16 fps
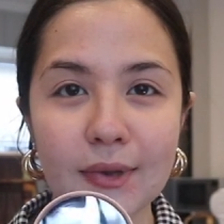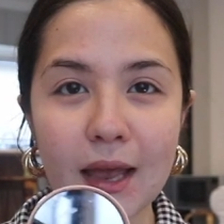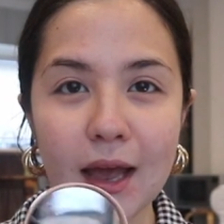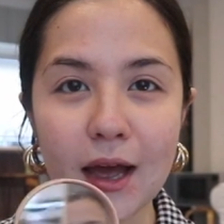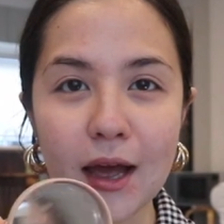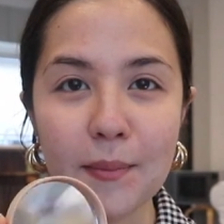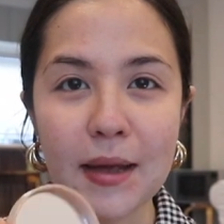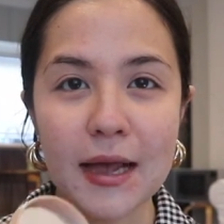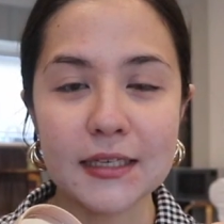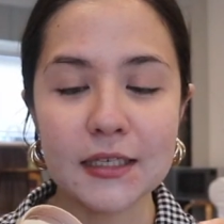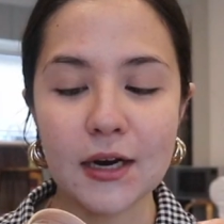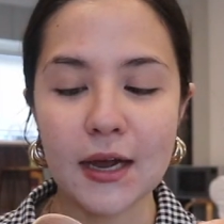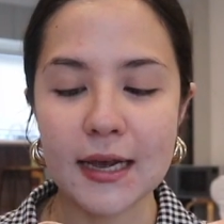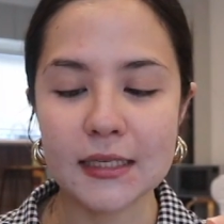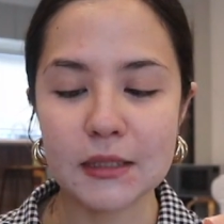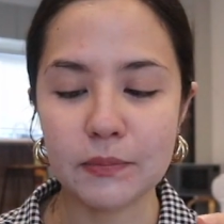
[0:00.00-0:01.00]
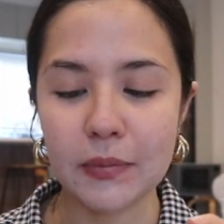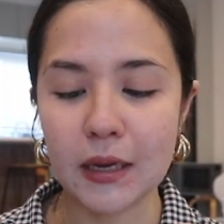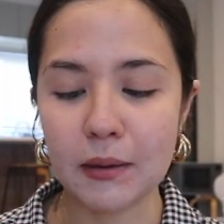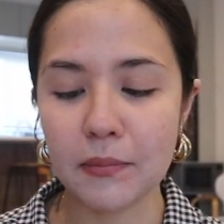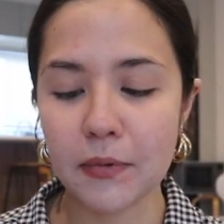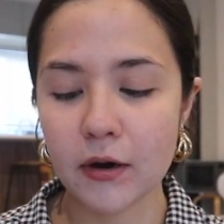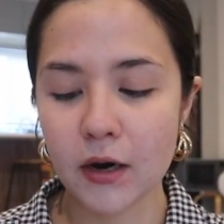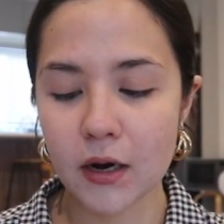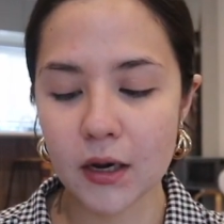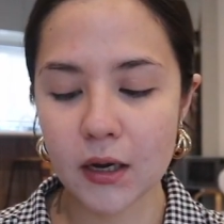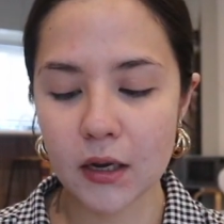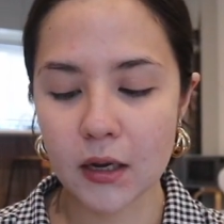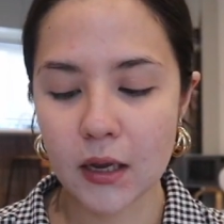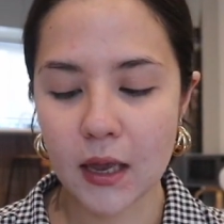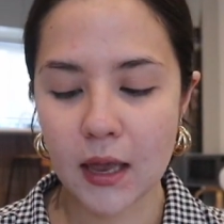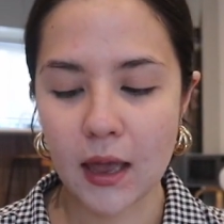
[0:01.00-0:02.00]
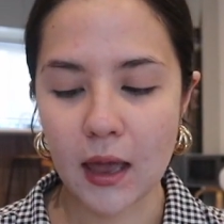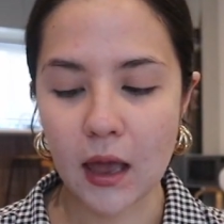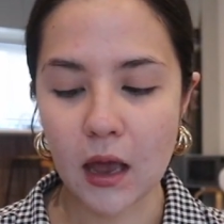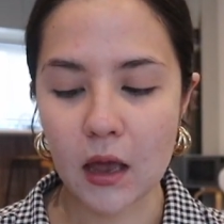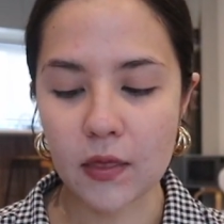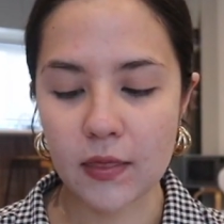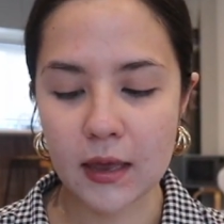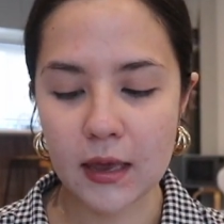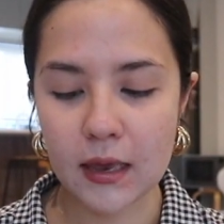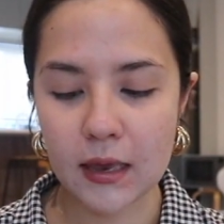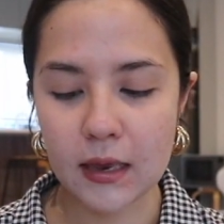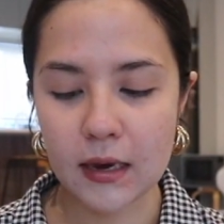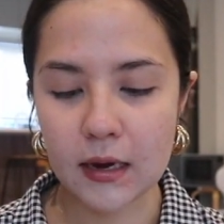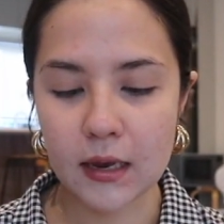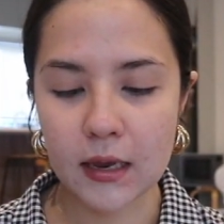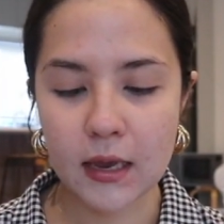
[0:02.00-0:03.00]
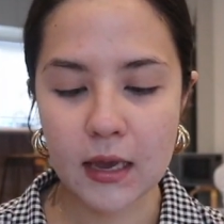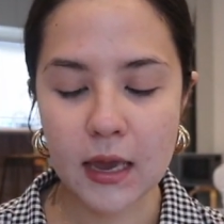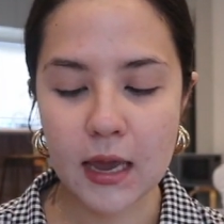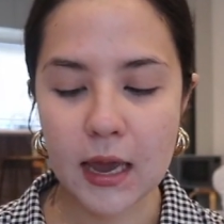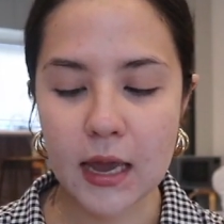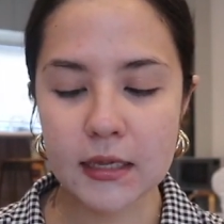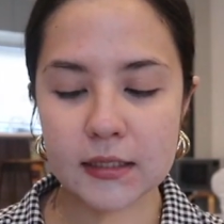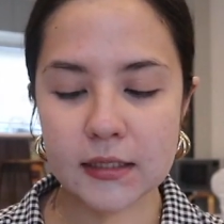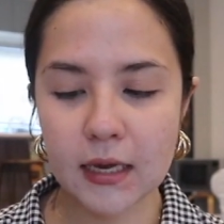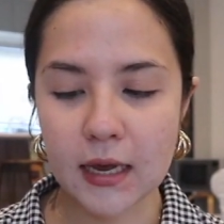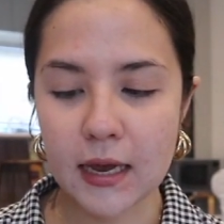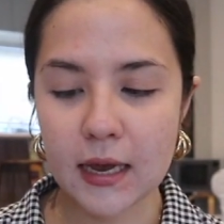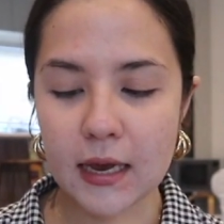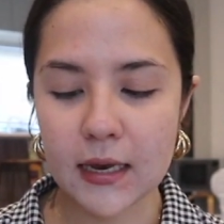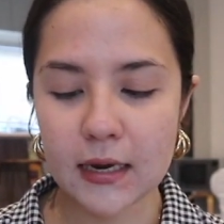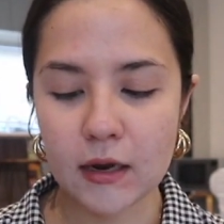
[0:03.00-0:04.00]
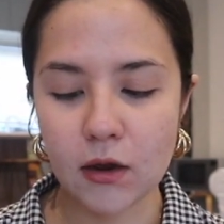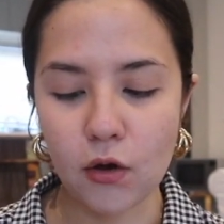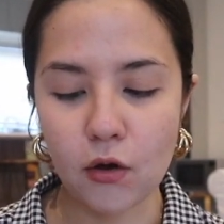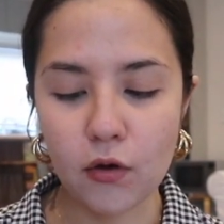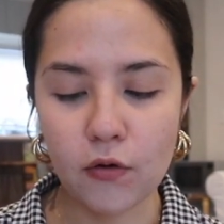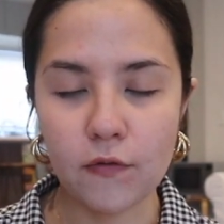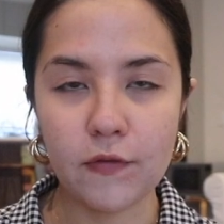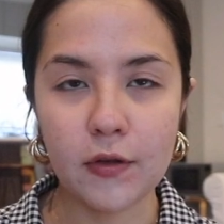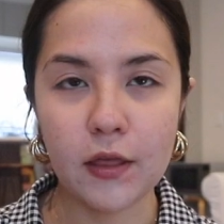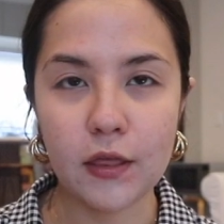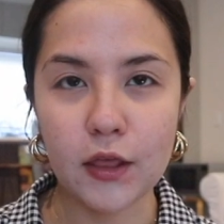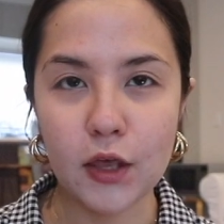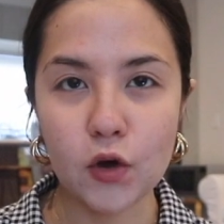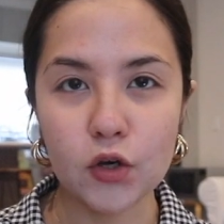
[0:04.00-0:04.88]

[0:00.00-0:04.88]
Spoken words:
It has a nice big mirror, and then inside of the